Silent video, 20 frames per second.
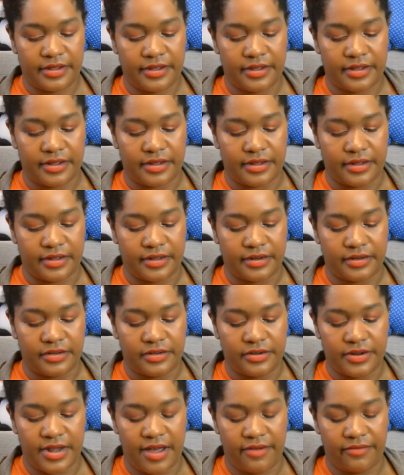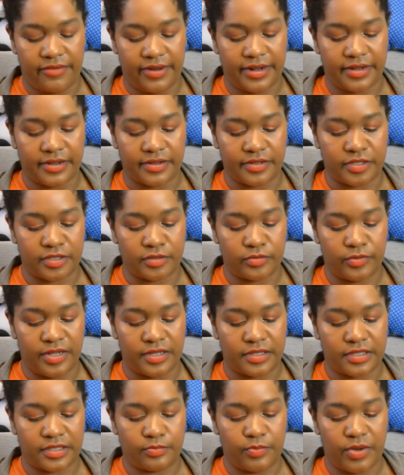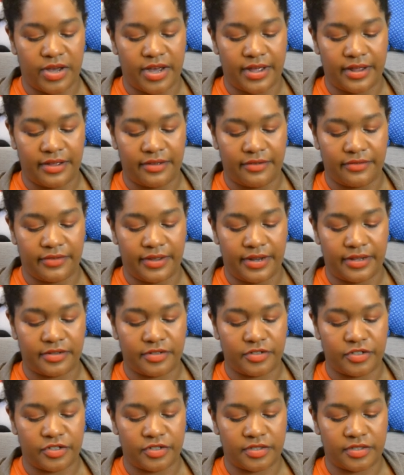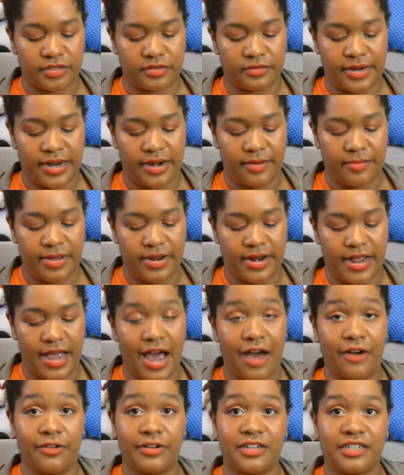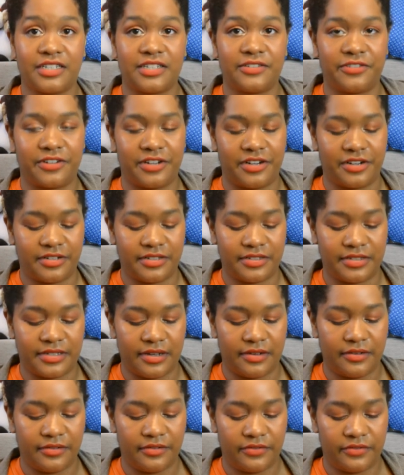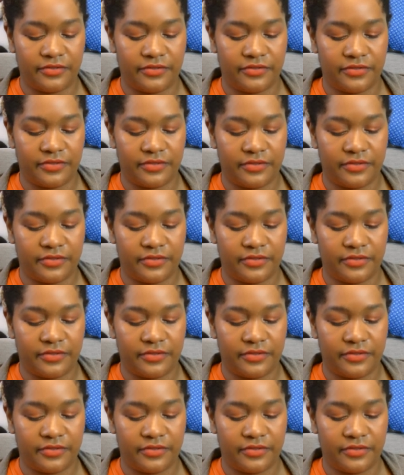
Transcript: Uh, do you have like a sweet spot of like just the right amount of hours for yourself?